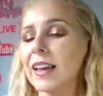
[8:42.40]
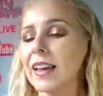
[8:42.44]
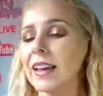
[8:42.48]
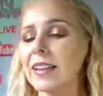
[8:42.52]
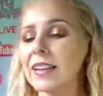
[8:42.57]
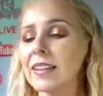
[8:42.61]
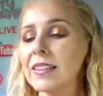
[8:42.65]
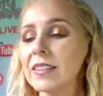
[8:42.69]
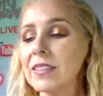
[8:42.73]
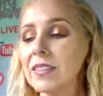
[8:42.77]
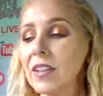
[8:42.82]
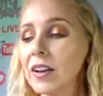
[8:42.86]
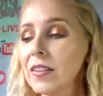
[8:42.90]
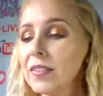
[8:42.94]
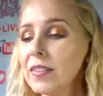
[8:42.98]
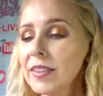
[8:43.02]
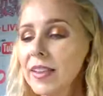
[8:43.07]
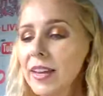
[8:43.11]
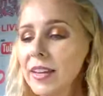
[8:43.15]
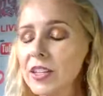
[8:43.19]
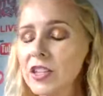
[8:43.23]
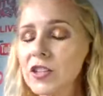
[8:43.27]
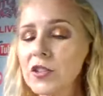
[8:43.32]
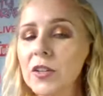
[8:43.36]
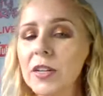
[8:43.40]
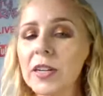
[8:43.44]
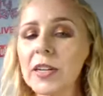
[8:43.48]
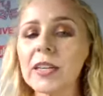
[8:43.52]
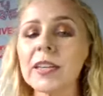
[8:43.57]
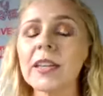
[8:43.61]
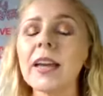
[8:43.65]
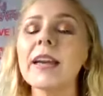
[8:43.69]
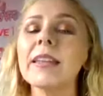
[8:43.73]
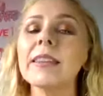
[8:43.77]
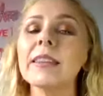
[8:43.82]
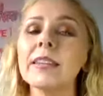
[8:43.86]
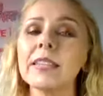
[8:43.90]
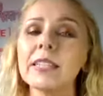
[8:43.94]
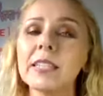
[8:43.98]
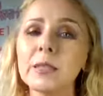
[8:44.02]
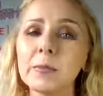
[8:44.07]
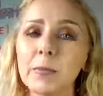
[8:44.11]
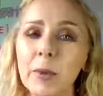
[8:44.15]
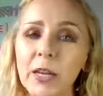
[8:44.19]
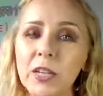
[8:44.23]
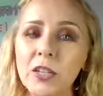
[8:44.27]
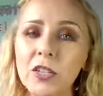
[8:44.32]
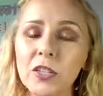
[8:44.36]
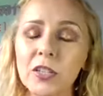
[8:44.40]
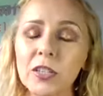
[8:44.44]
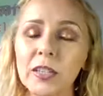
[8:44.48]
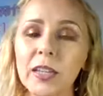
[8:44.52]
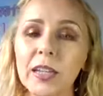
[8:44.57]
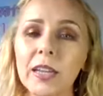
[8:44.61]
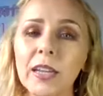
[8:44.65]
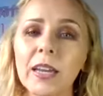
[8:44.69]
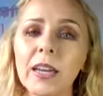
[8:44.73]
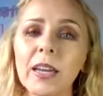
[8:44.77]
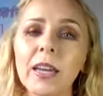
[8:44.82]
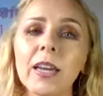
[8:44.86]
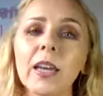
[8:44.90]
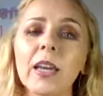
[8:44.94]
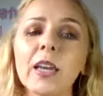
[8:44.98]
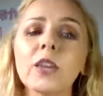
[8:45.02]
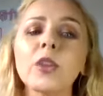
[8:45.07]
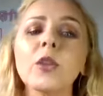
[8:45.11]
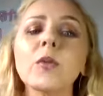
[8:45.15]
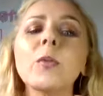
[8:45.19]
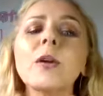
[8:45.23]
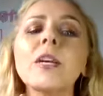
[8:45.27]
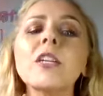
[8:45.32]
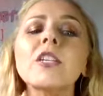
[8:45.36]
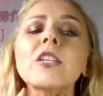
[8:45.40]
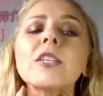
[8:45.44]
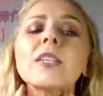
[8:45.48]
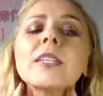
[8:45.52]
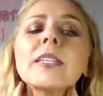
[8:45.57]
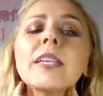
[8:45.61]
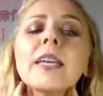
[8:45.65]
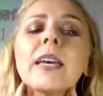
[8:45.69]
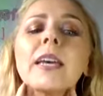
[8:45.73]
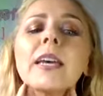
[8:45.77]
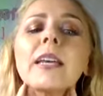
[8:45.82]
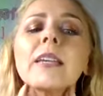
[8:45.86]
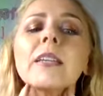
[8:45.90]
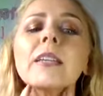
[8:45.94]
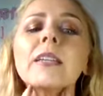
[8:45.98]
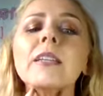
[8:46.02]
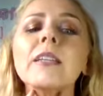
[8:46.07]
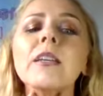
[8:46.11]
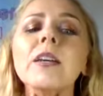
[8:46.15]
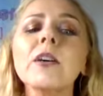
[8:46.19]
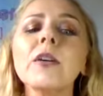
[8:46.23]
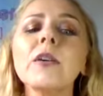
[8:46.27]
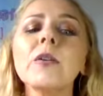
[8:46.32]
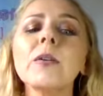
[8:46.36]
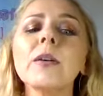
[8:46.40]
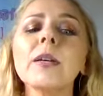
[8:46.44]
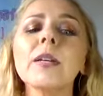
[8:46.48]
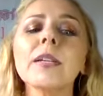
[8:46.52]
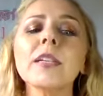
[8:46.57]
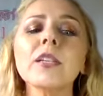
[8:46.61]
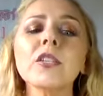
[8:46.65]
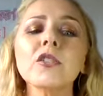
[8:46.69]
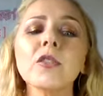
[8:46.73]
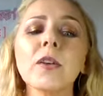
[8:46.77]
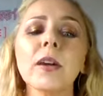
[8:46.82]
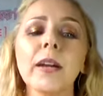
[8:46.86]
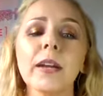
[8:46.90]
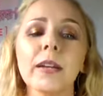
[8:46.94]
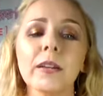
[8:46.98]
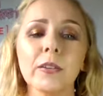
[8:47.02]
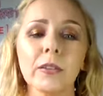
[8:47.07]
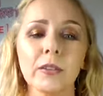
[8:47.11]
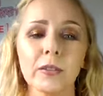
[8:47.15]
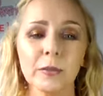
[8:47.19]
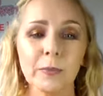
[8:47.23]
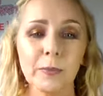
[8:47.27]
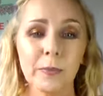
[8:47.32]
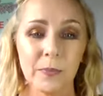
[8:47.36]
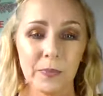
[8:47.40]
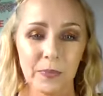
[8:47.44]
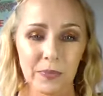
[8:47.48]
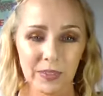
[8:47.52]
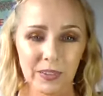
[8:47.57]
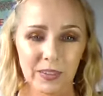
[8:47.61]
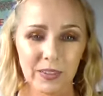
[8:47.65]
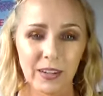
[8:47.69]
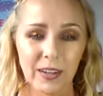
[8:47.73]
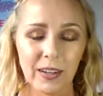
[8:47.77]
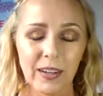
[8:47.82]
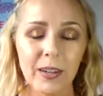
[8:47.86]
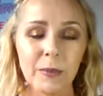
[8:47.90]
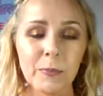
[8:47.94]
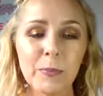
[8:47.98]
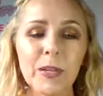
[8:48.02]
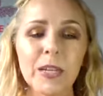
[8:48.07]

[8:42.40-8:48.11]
And I loved that trick, and especially the way she said, go in a triangle, okay?